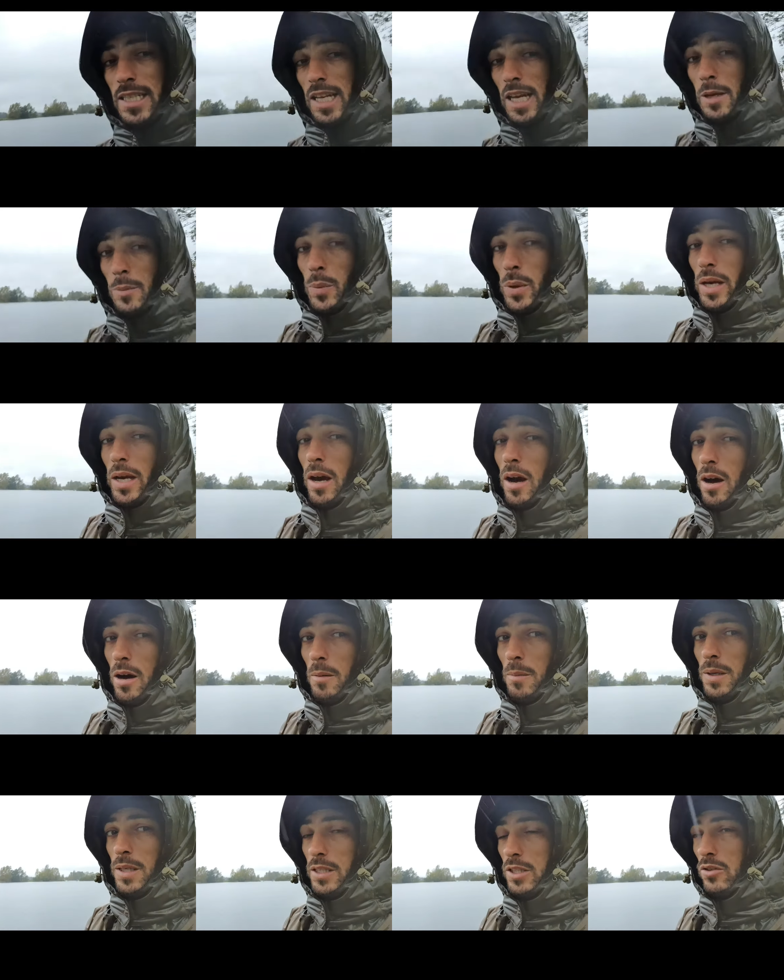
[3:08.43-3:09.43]
steep in
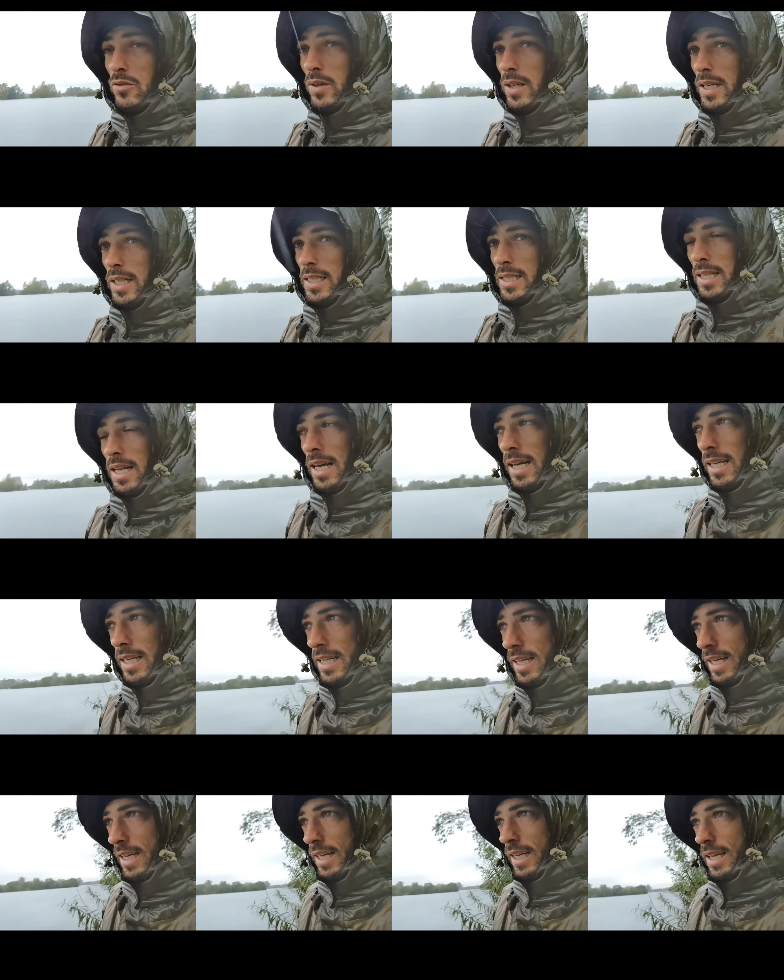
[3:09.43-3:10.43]
carp history, this
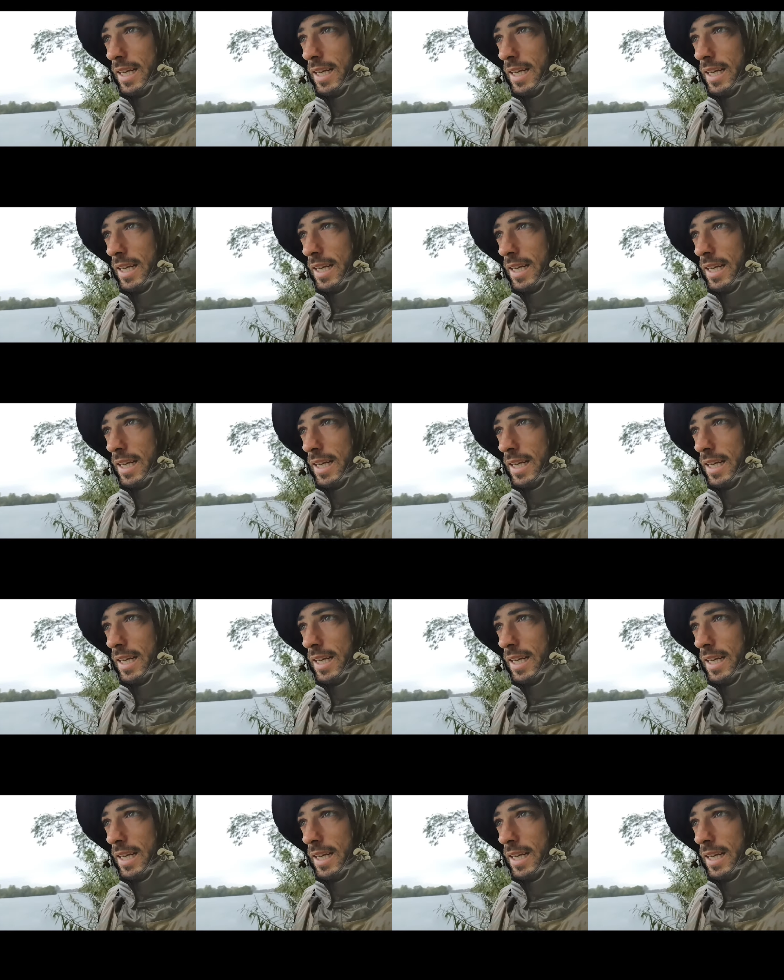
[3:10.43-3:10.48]
lake.